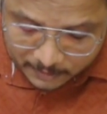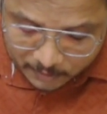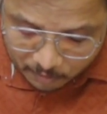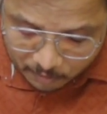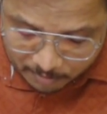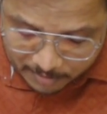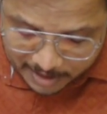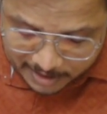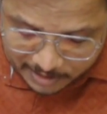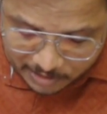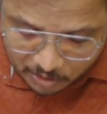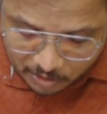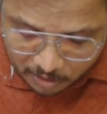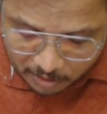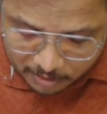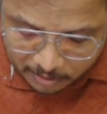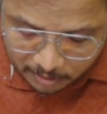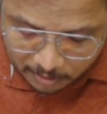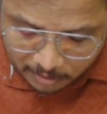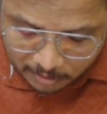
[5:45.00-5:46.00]
So based
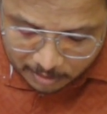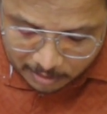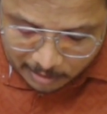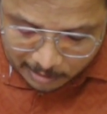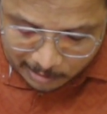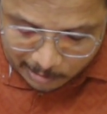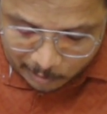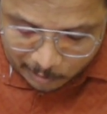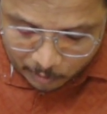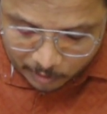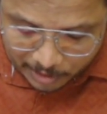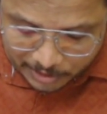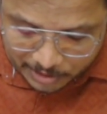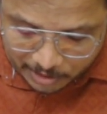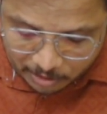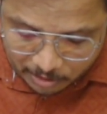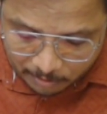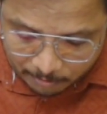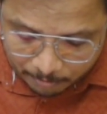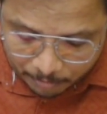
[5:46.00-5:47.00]
on
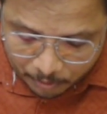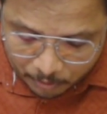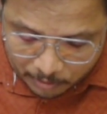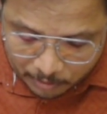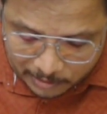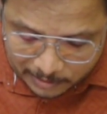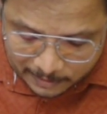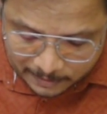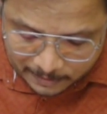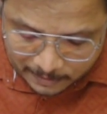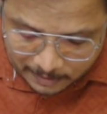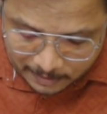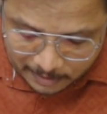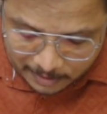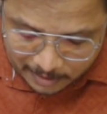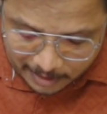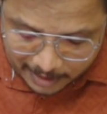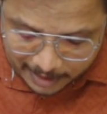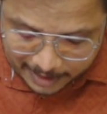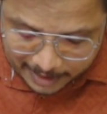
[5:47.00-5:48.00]
location of poles
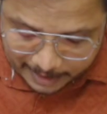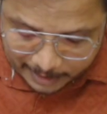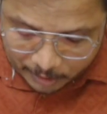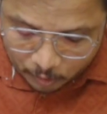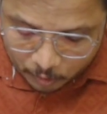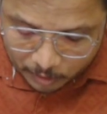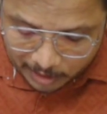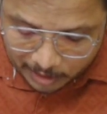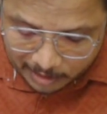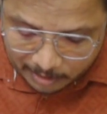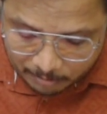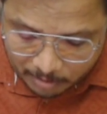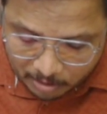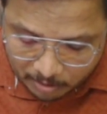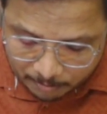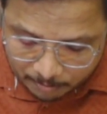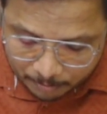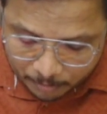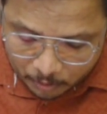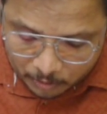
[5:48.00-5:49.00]
and total number
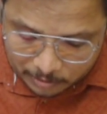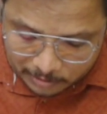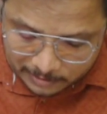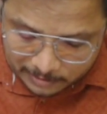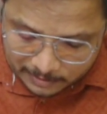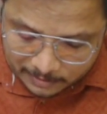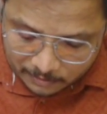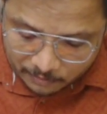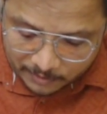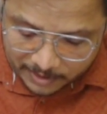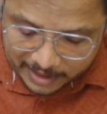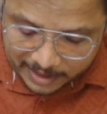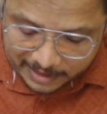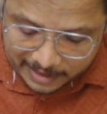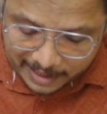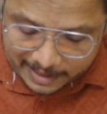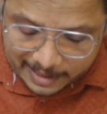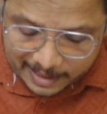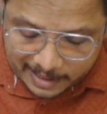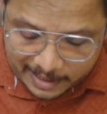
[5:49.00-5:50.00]
of poles, we can
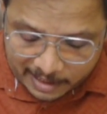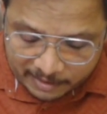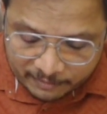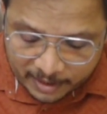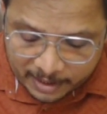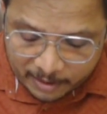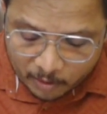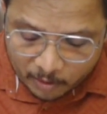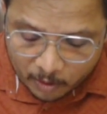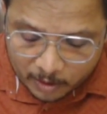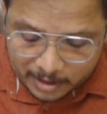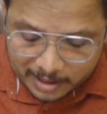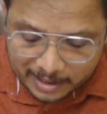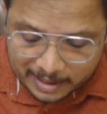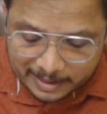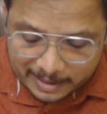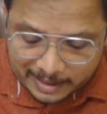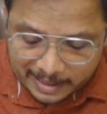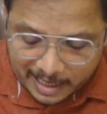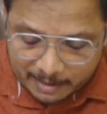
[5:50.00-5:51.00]
identify order
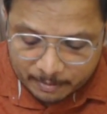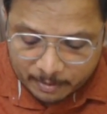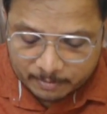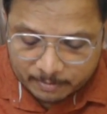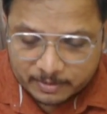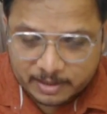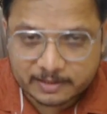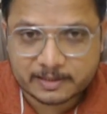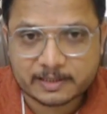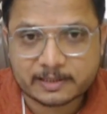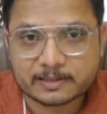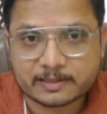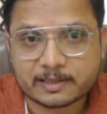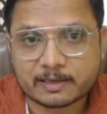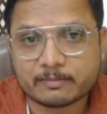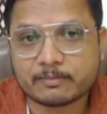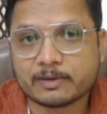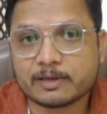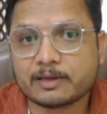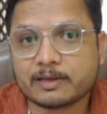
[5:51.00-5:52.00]
and type of the
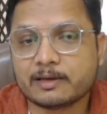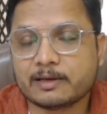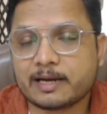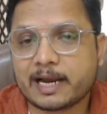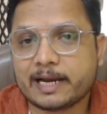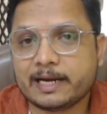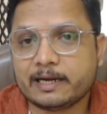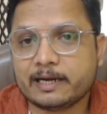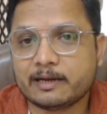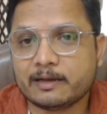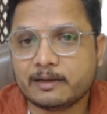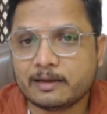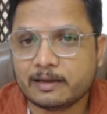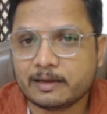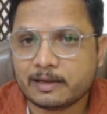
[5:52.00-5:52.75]
system, right?